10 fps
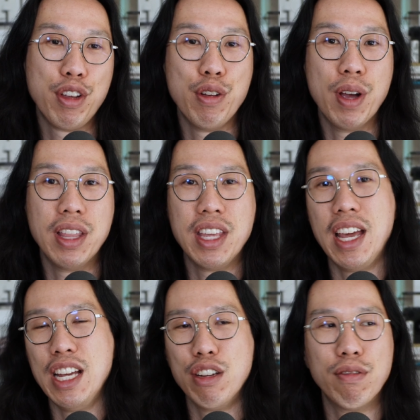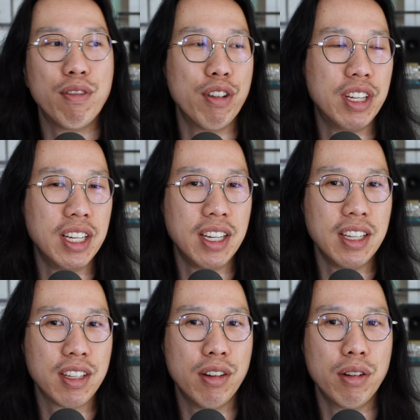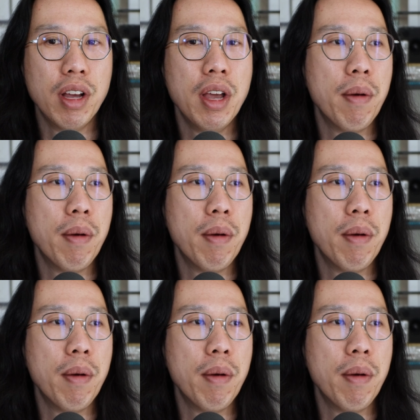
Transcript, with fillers: you at the age of fourteen years old.